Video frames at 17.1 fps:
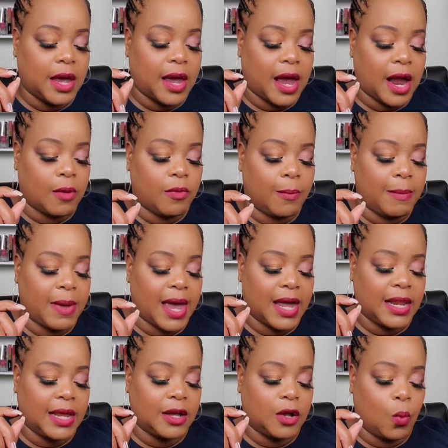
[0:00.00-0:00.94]

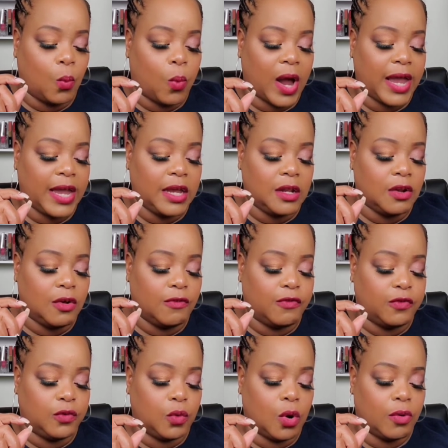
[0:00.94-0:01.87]
aromatic, white,
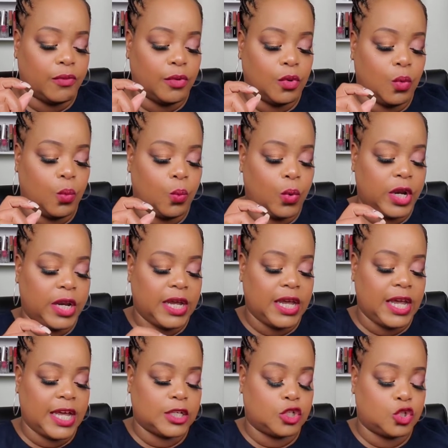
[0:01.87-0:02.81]
floral, woody,
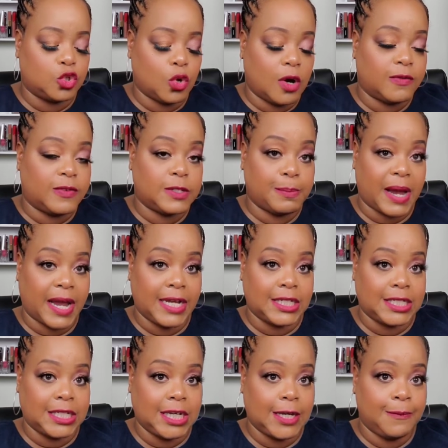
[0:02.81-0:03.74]
and soft,
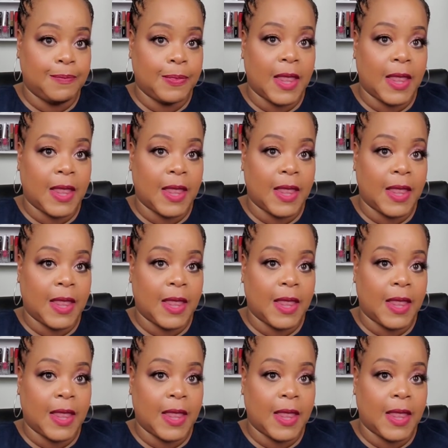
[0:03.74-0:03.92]
spicy.